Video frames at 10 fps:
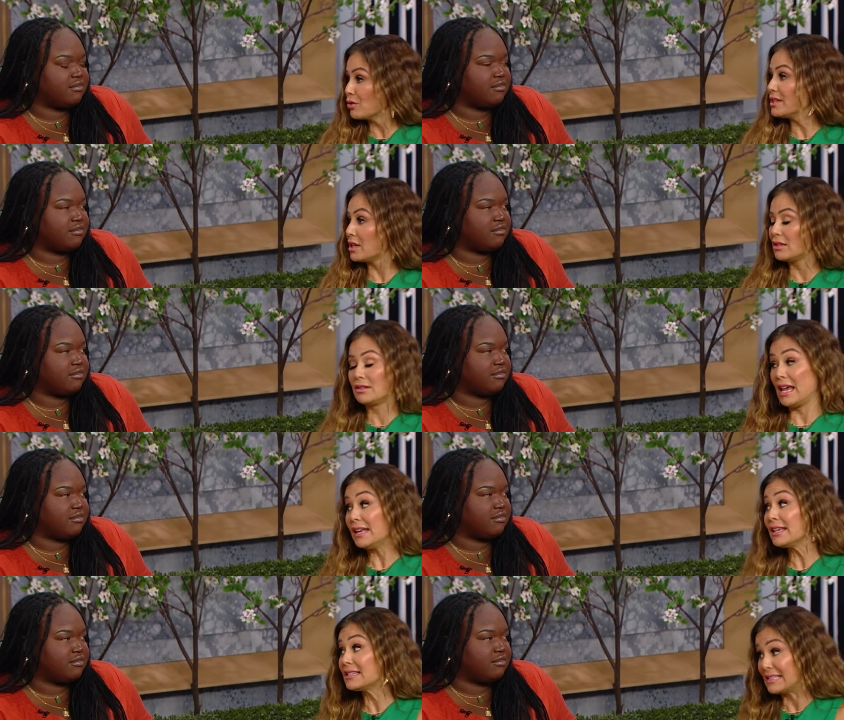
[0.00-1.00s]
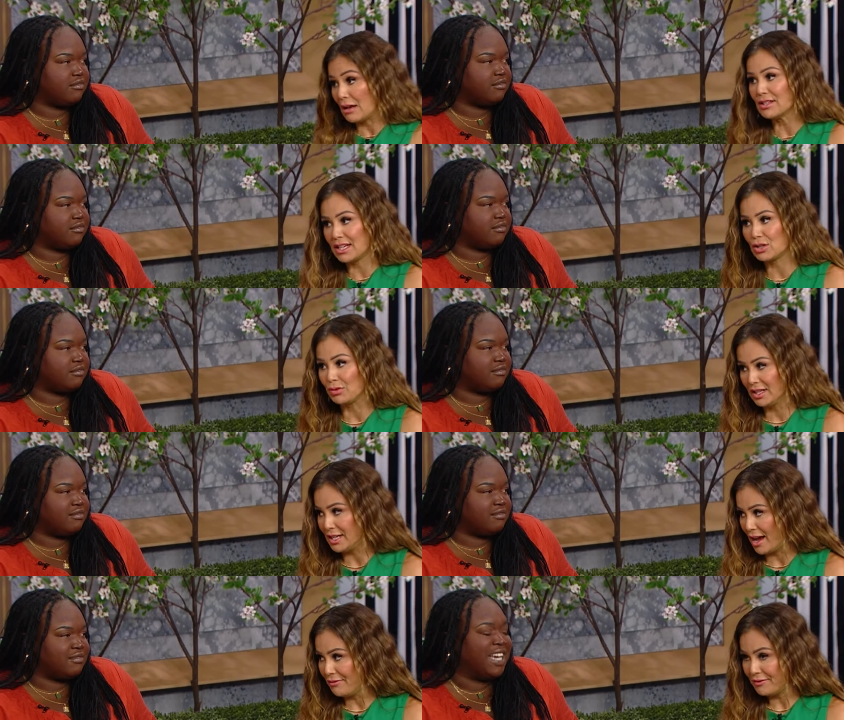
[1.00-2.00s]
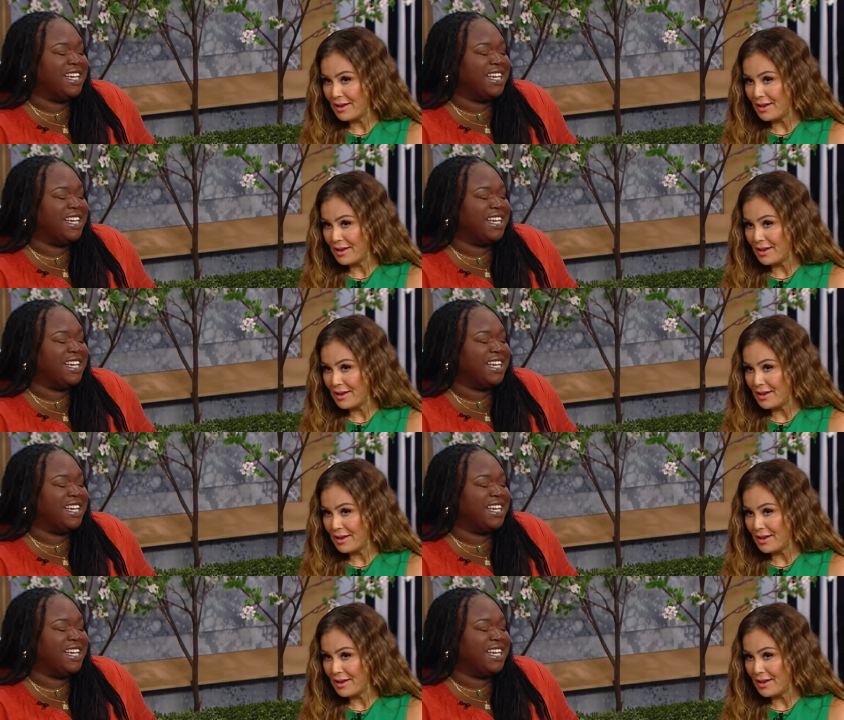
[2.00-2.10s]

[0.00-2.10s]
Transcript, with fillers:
Speaker 1: sure it's, dating sounds like it's really tough,